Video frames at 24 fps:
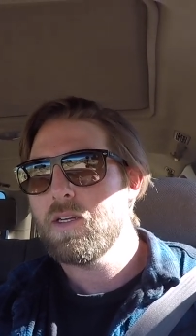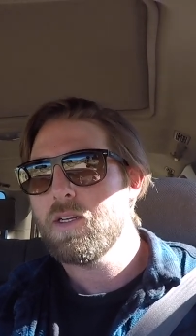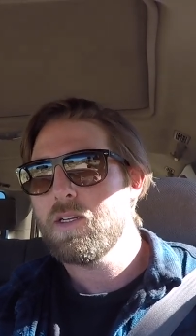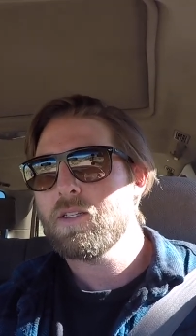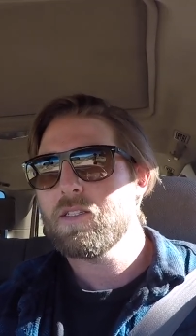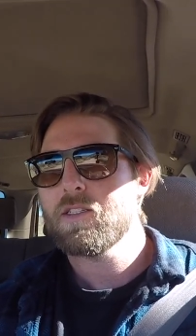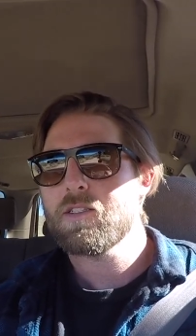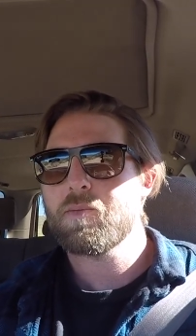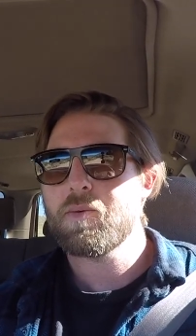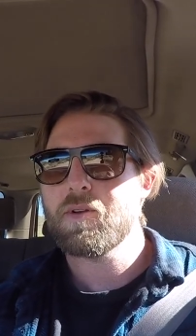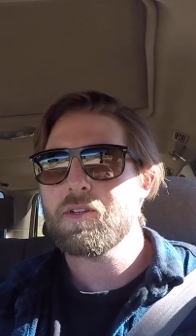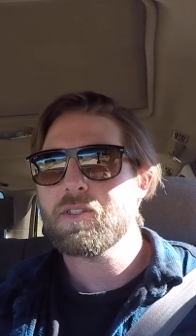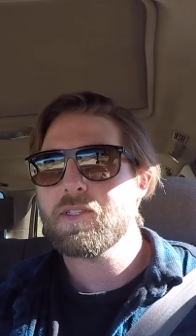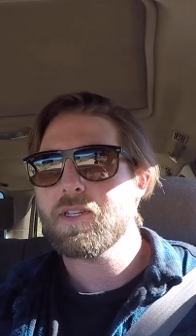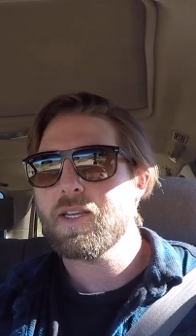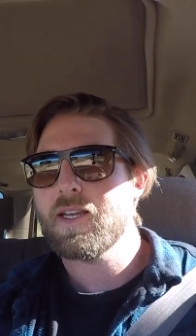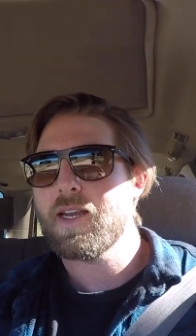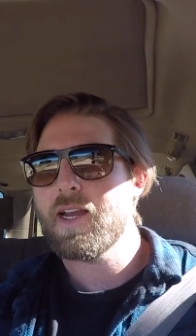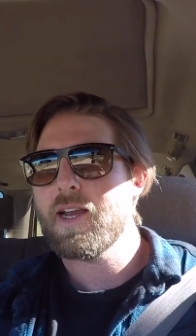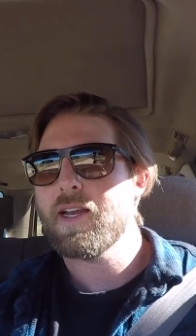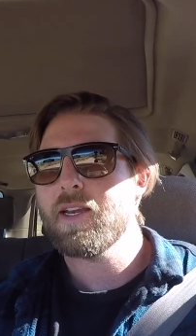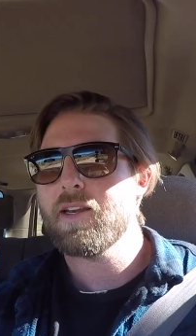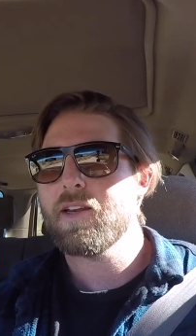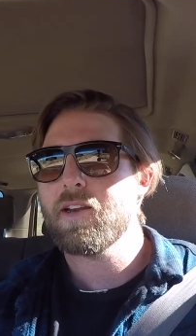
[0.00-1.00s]
it's supposed to get
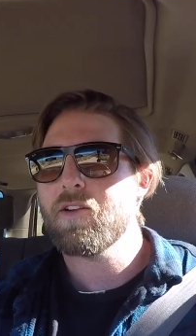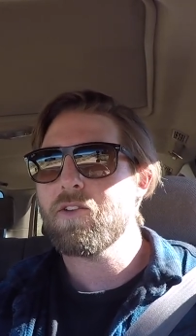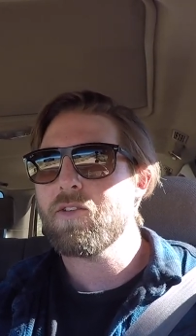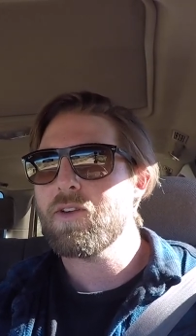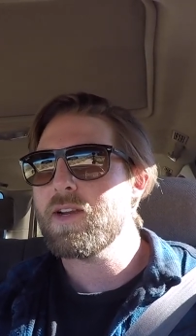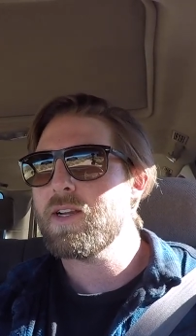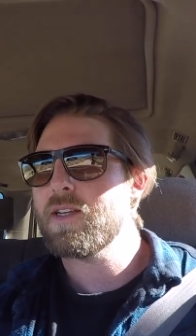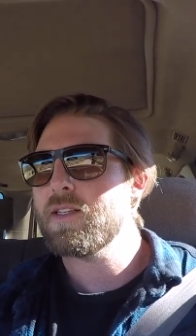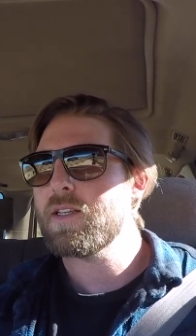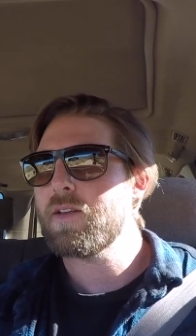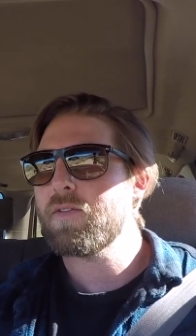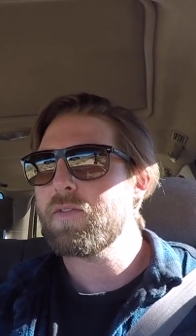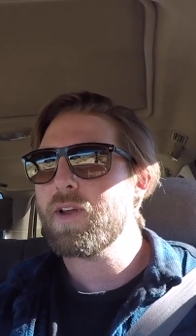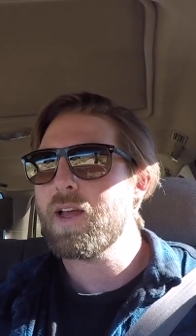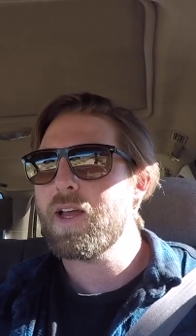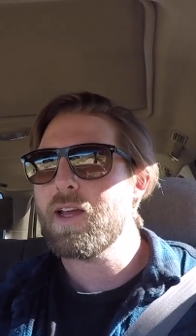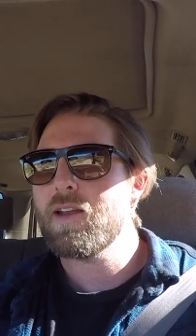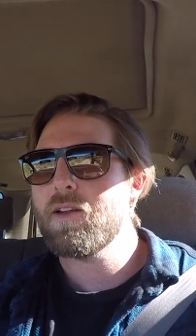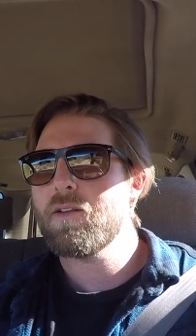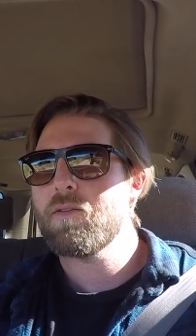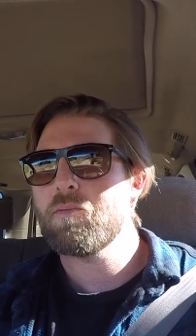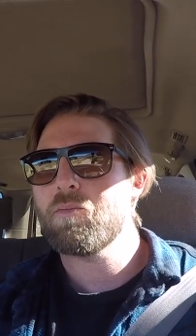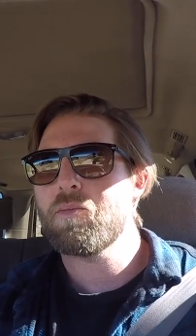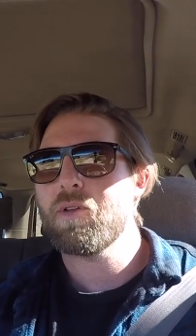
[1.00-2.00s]
80 degrees. I've got
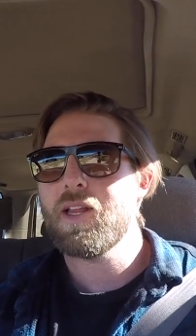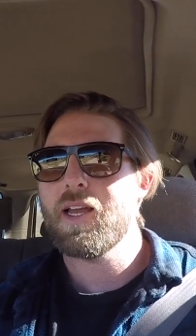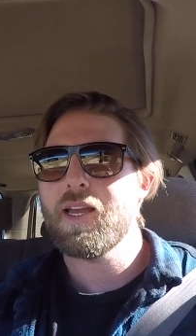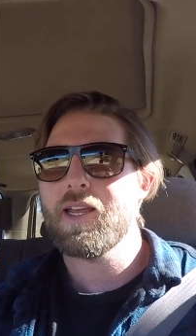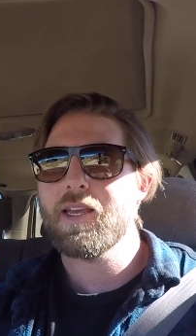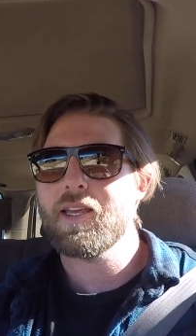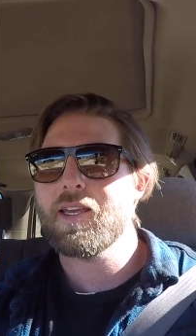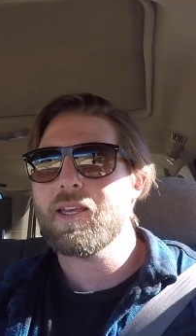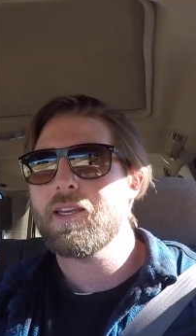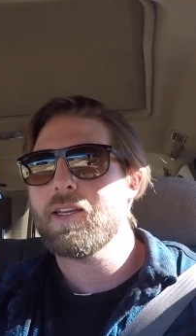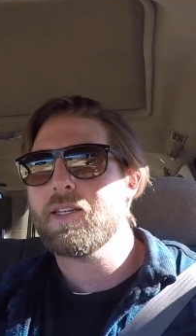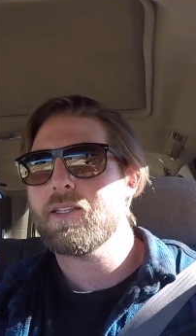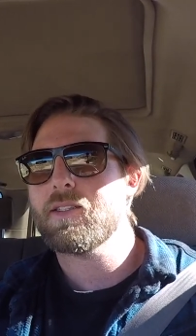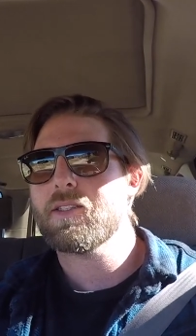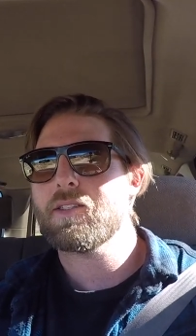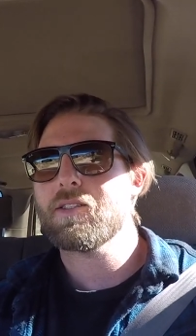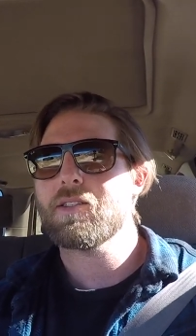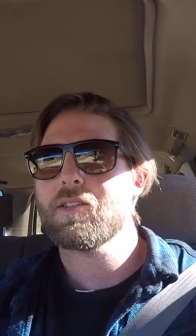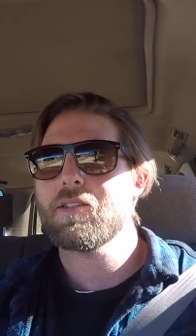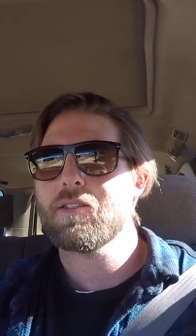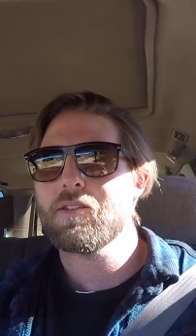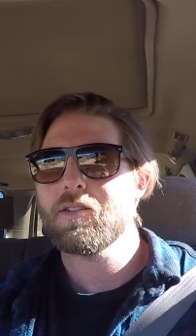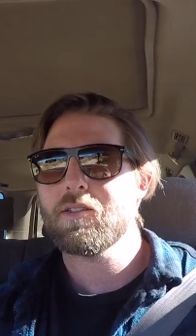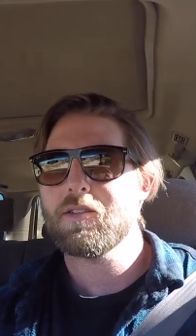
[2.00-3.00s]

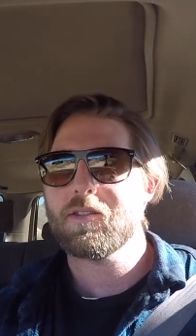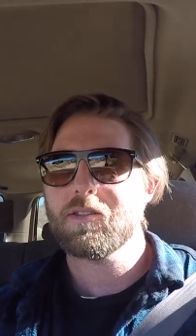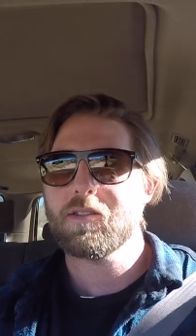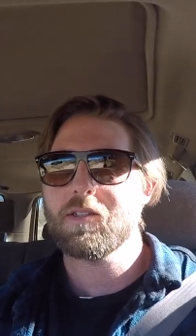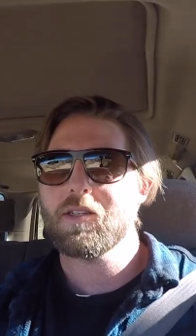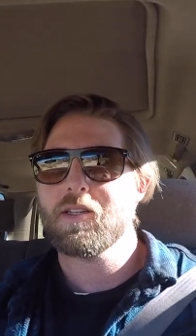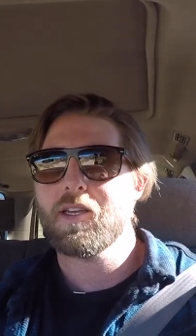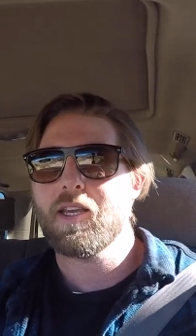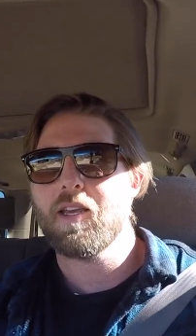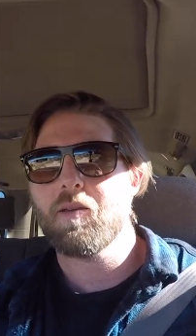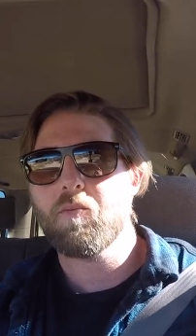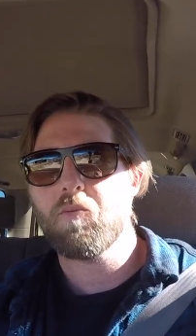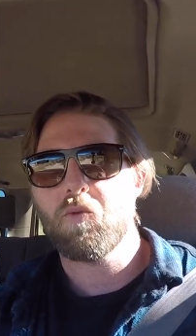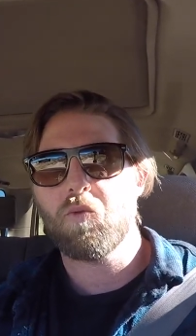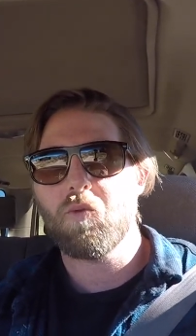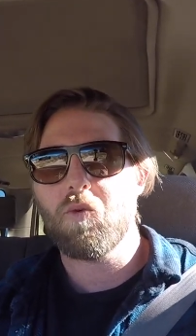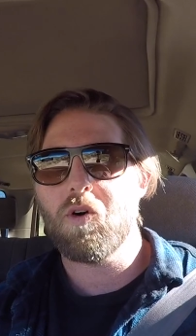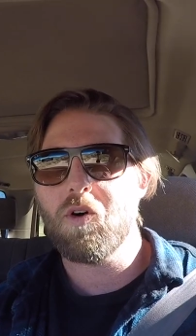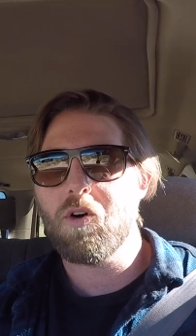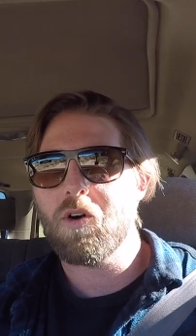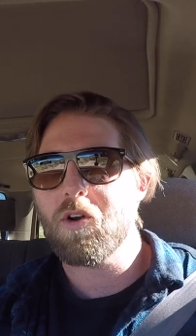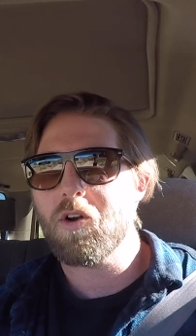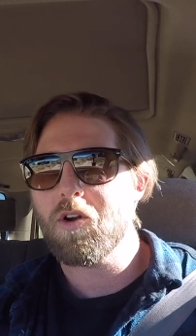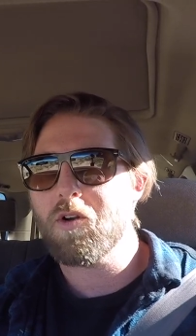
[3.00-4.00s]
blankets to keep
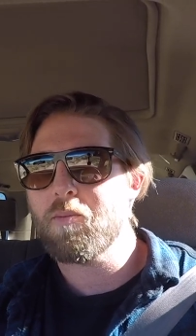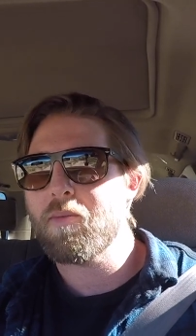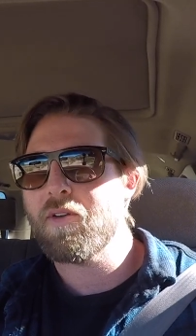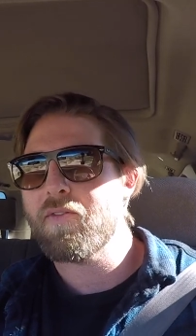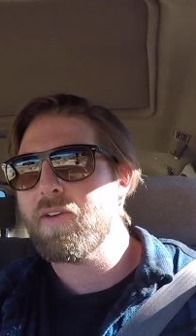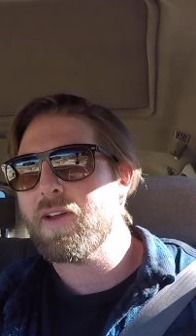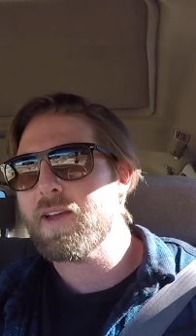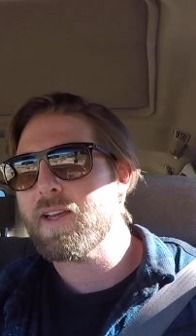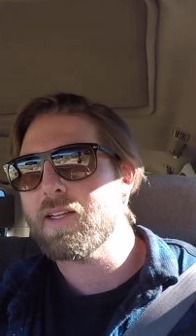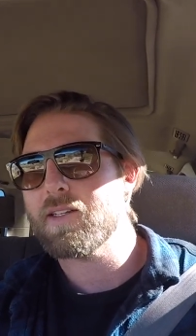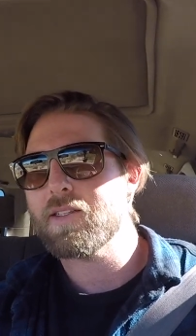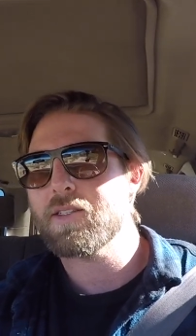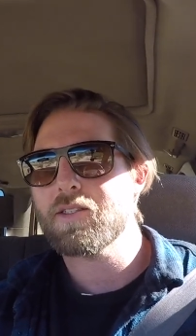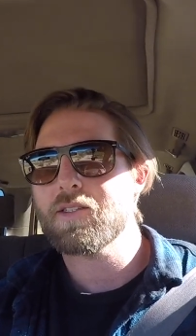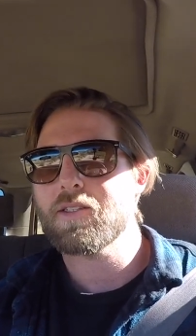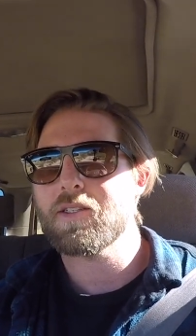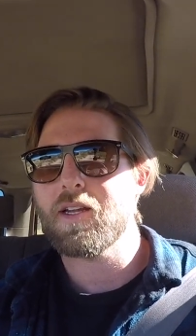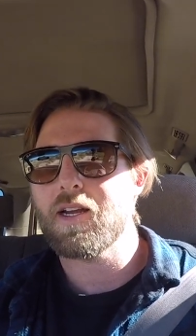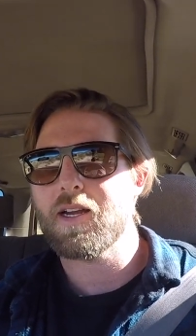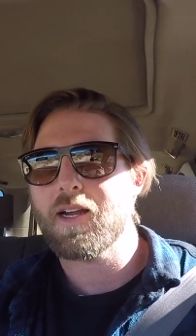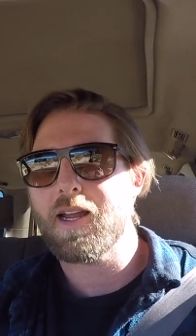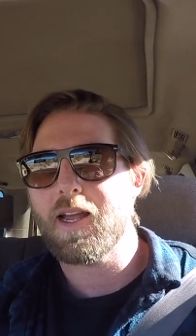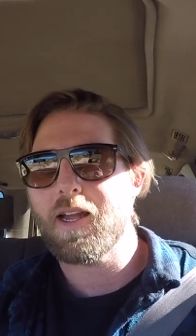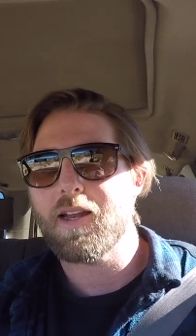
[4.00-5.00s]
warm if I get
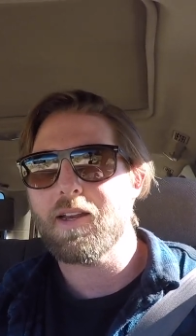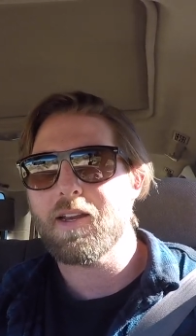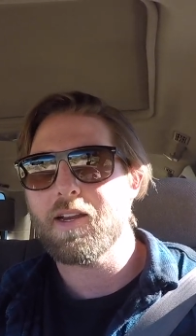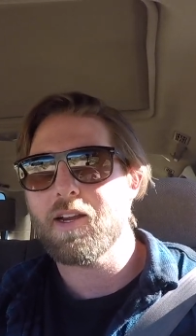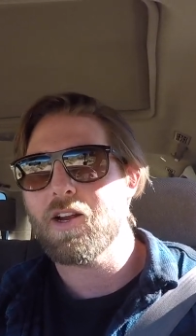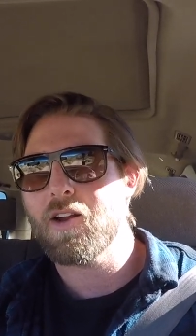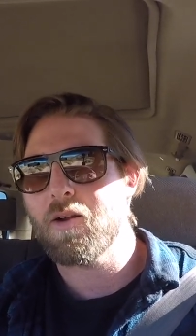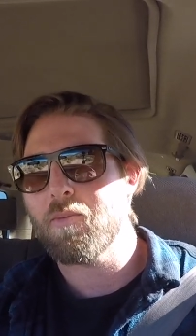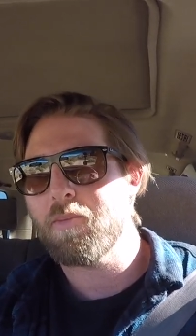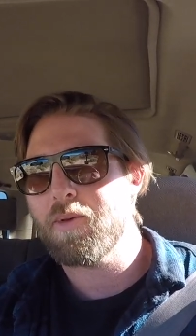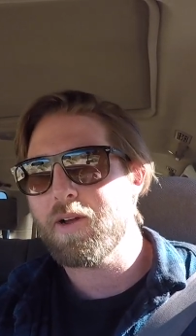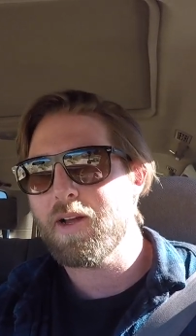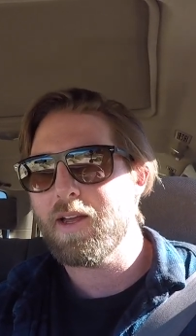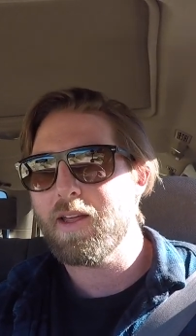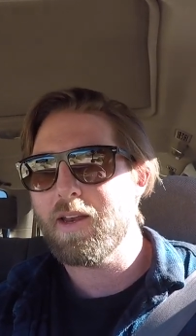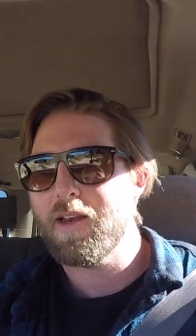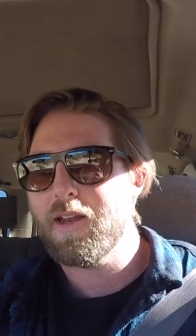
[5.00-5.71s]
stuck out here, but